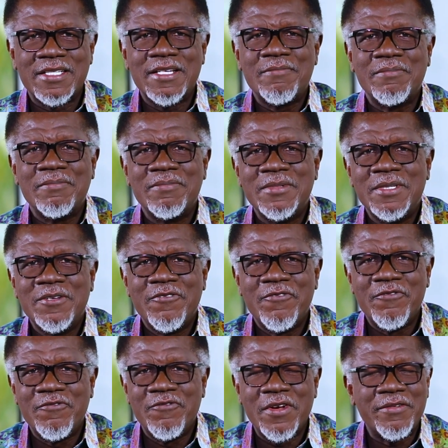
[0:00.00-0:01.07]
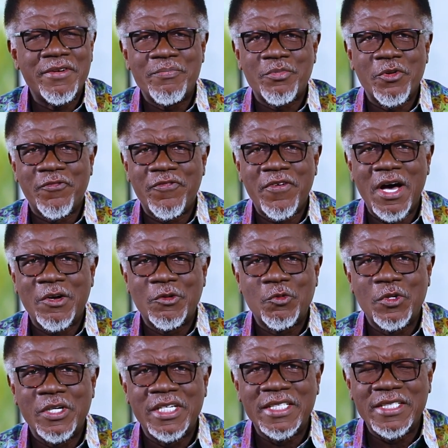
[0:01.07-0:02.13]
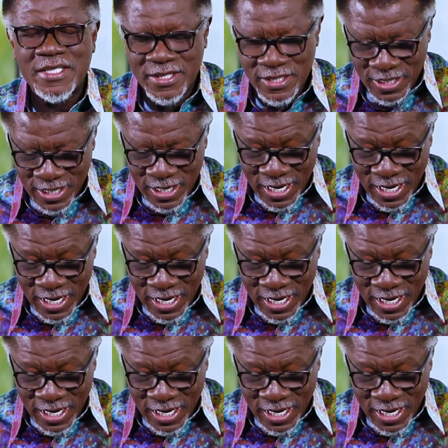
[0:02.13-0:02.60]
them very profound words.